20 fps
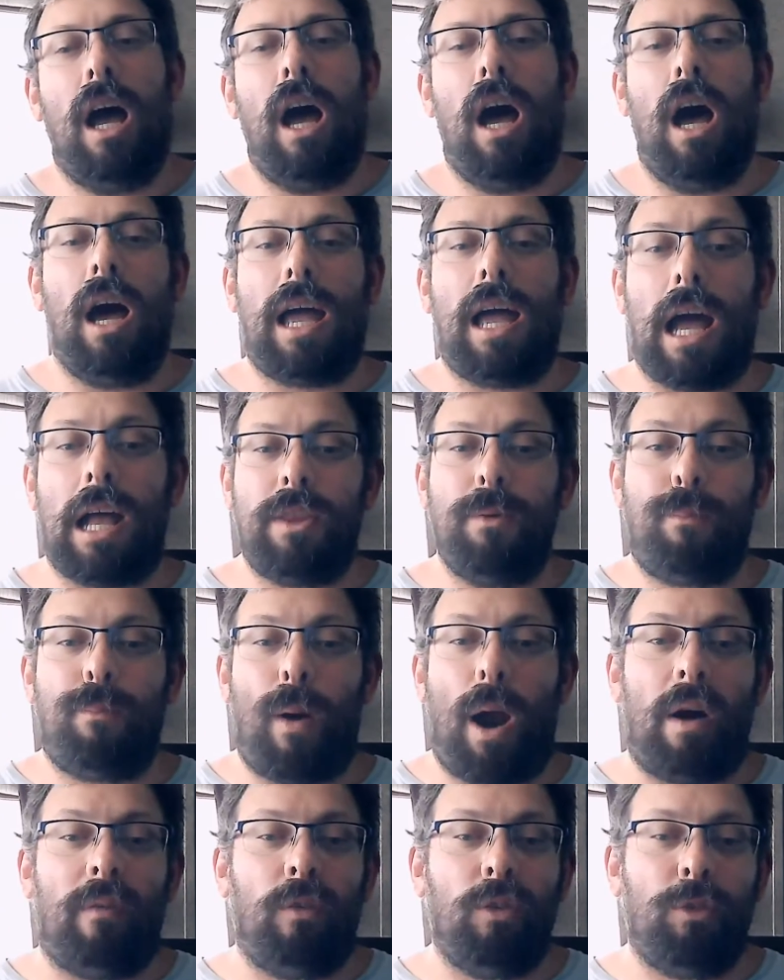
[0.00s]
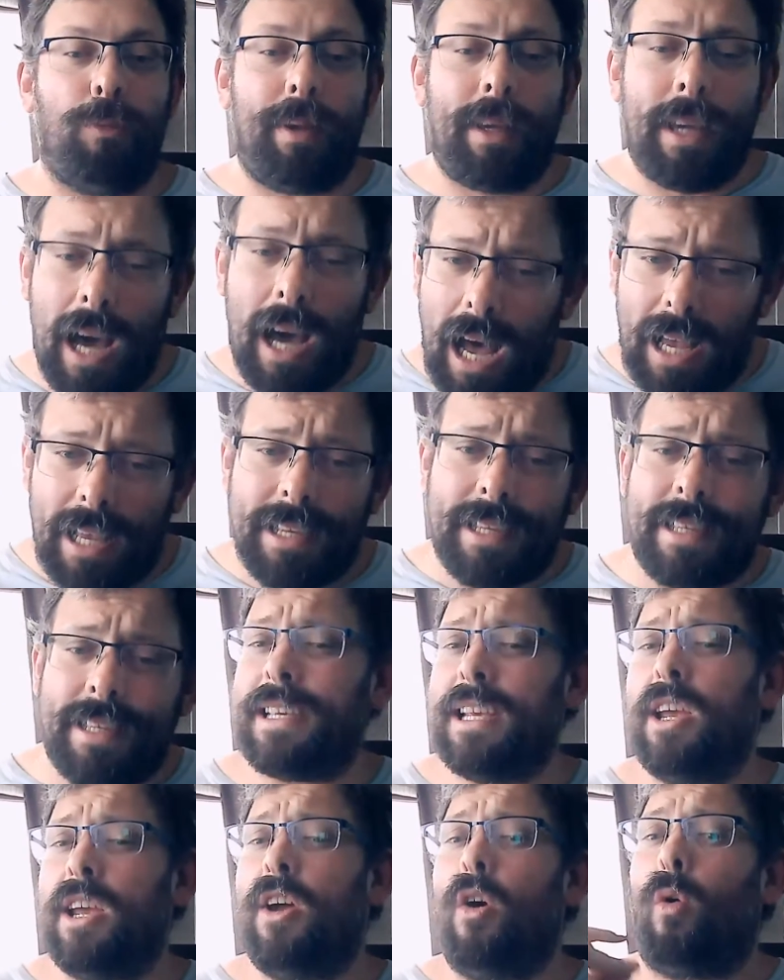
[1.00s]
Captain Bravo is because
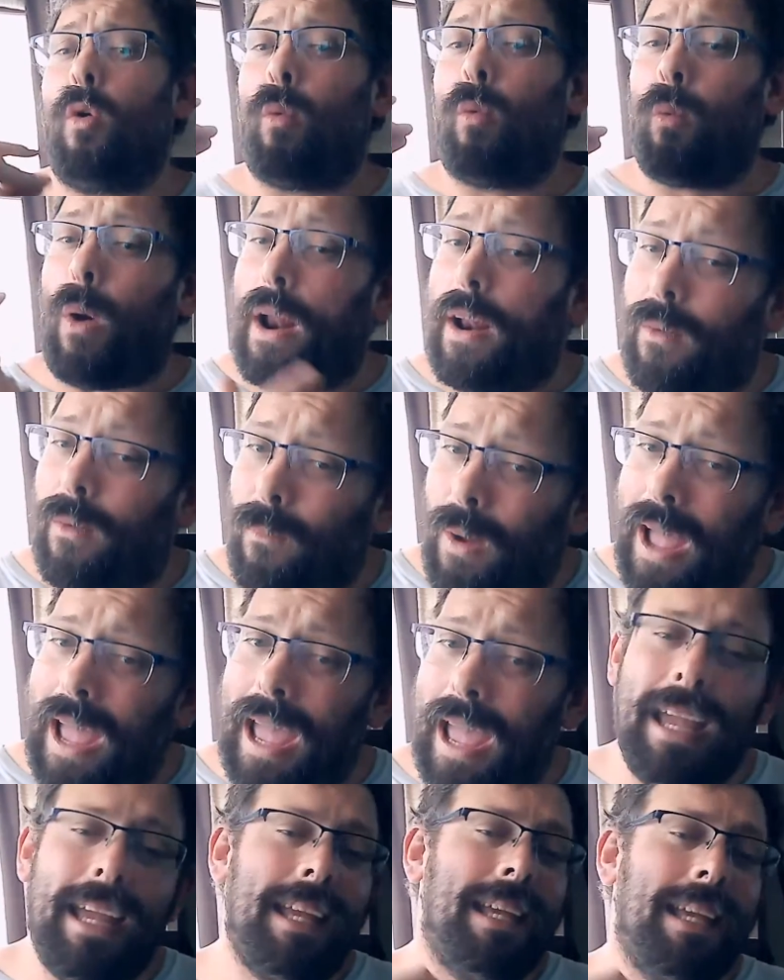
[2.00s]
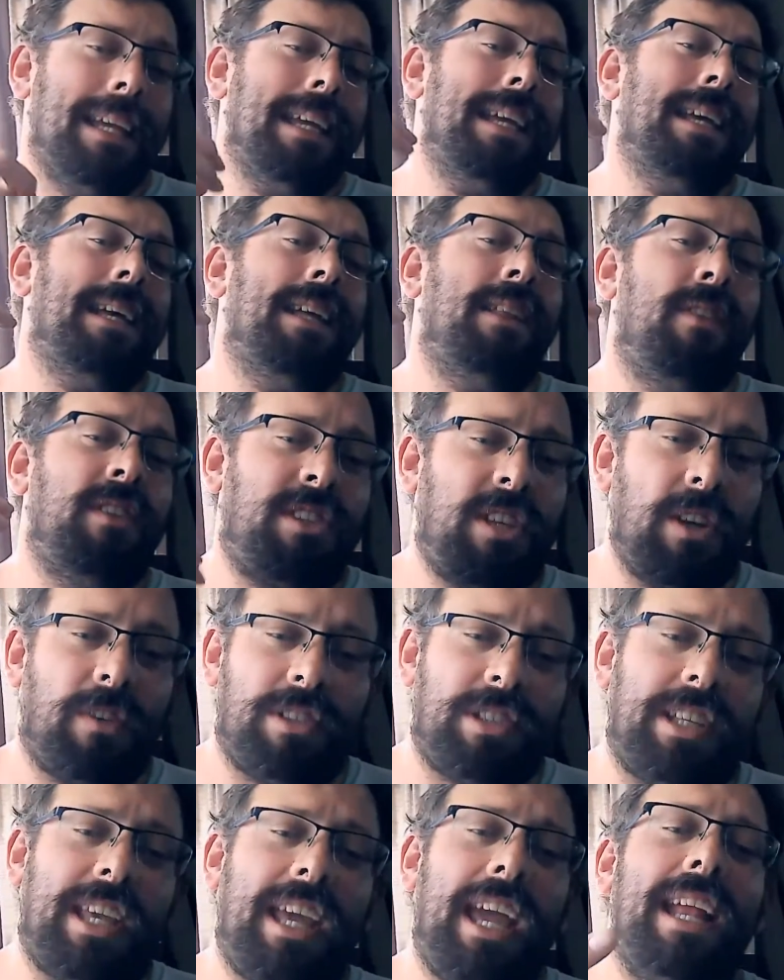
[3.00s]
right away, Silver
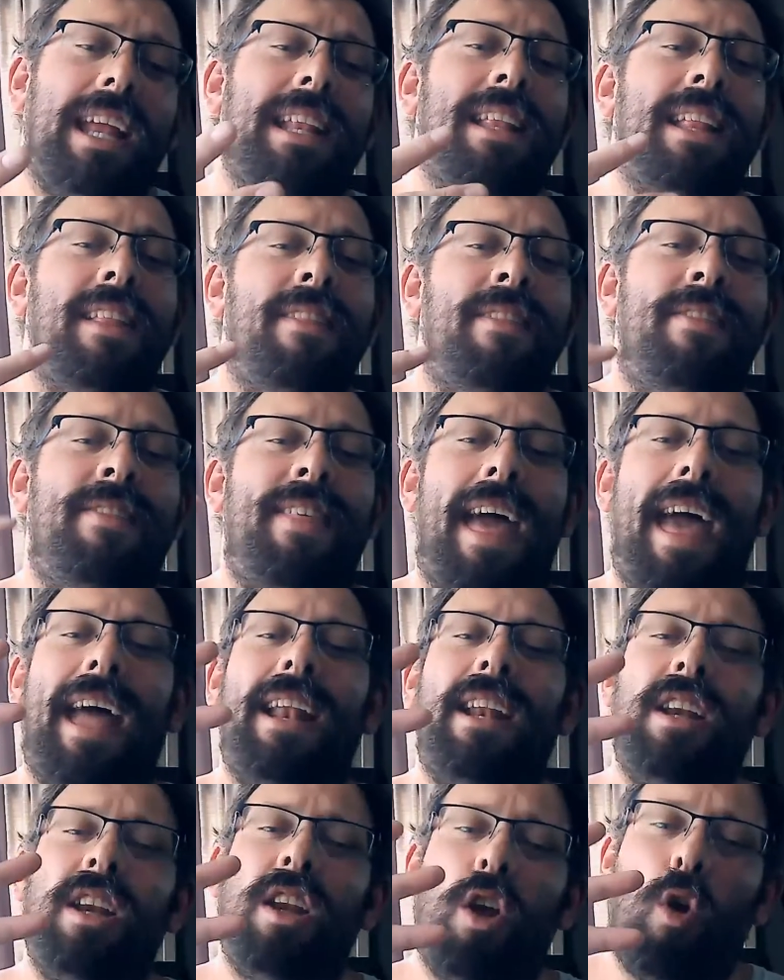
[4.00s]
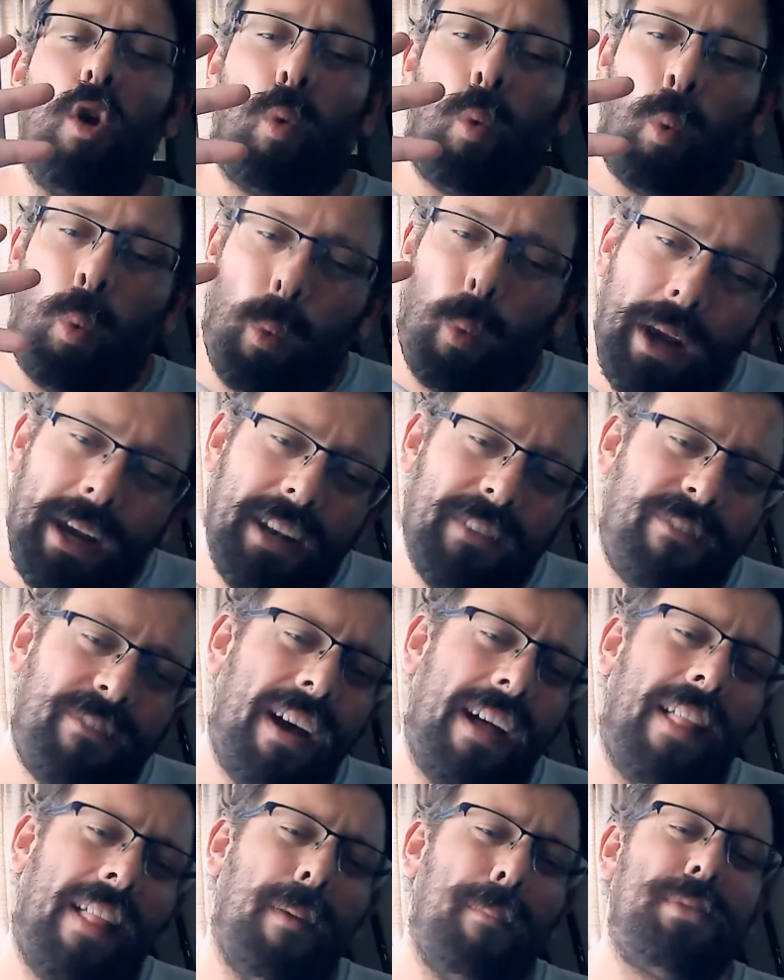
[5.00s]
Skin then
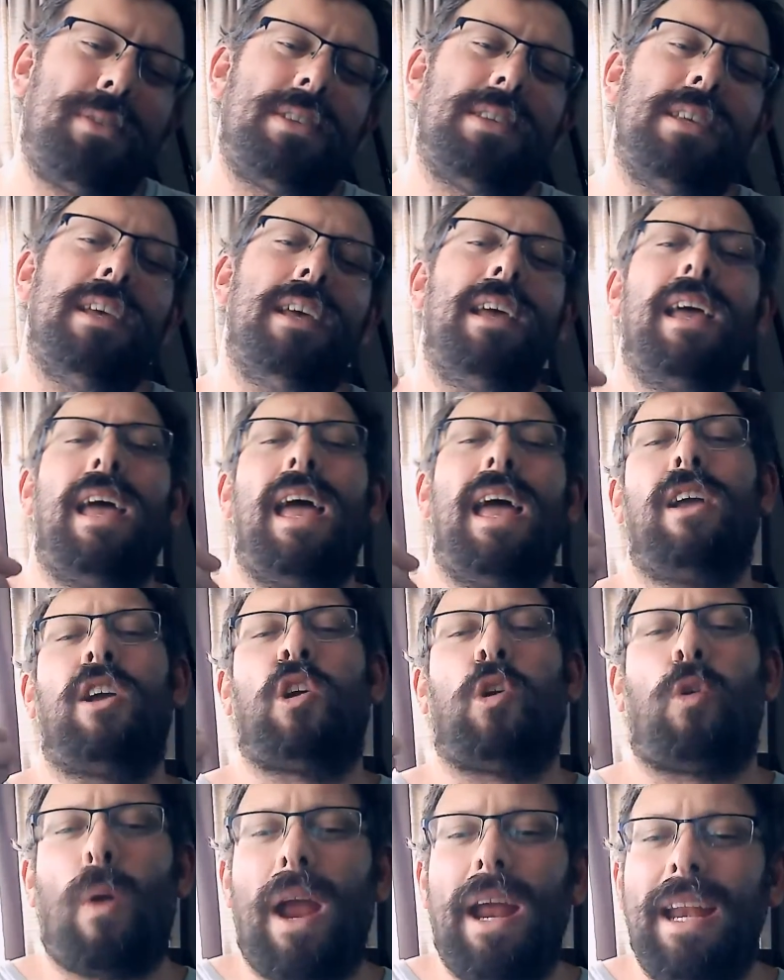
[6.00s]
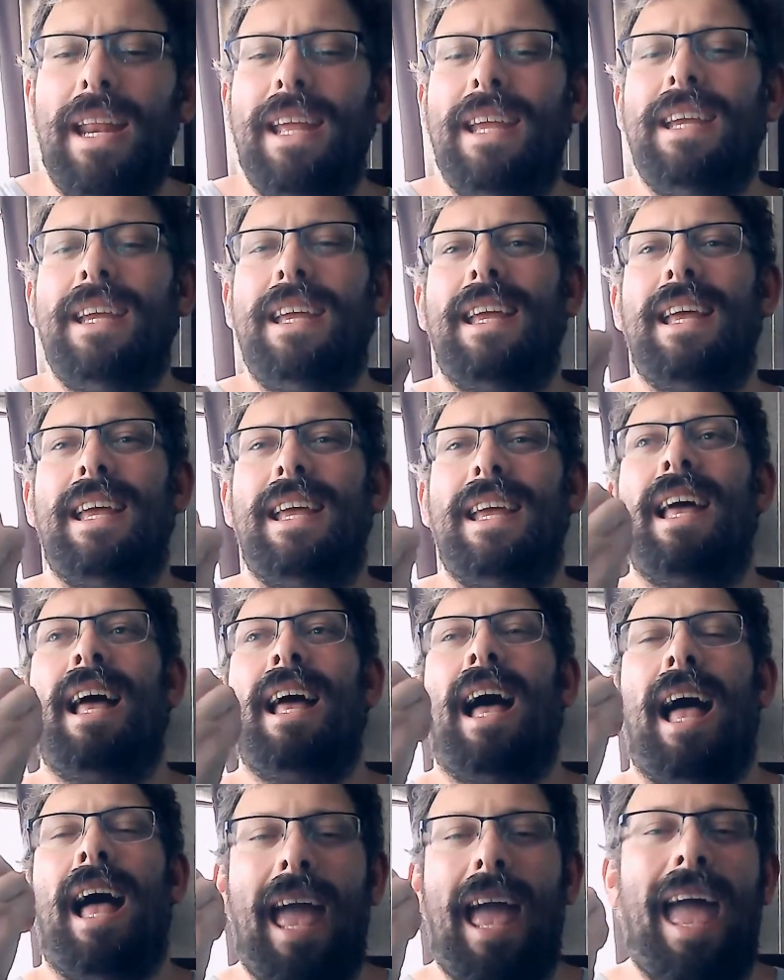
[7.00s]
redevelops, creating
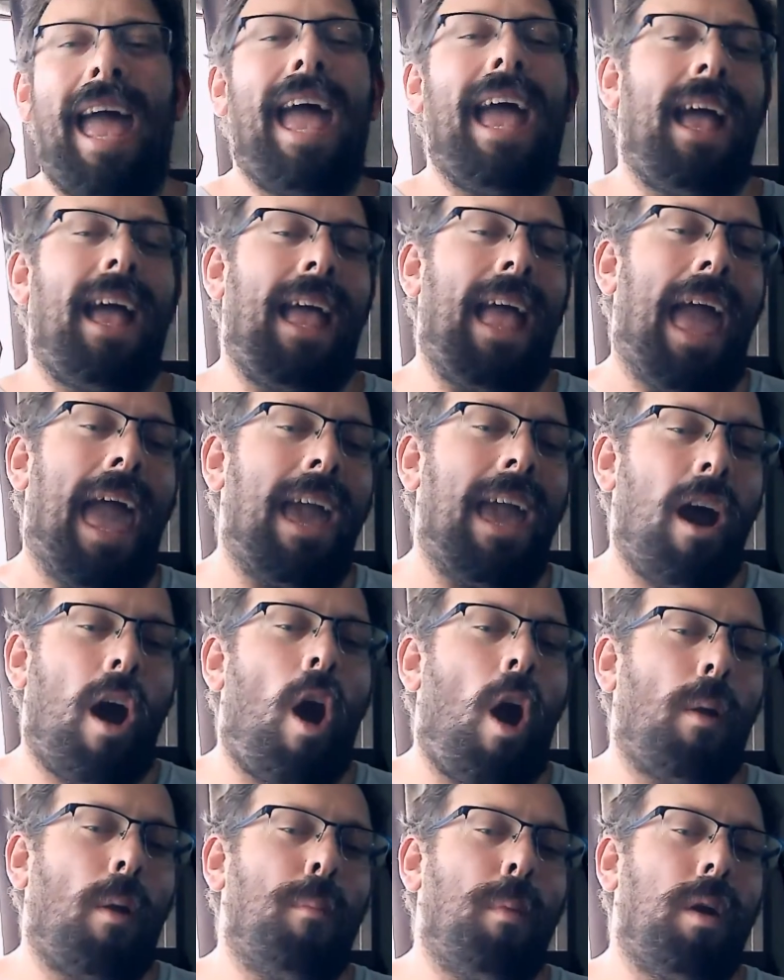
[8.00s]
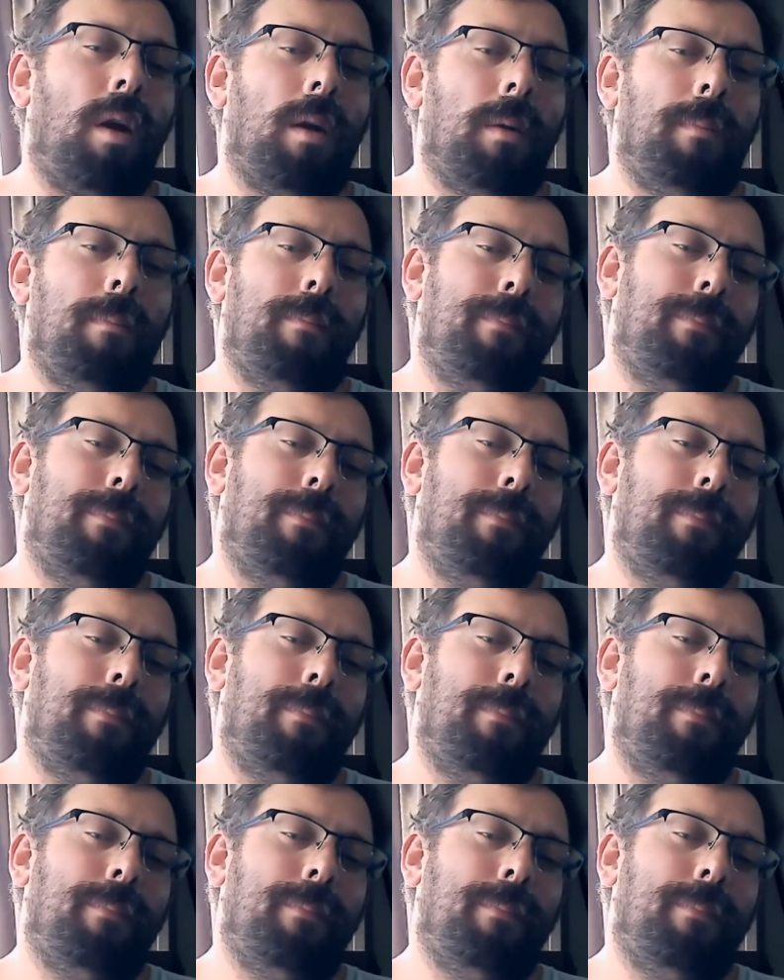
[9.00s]
a armor.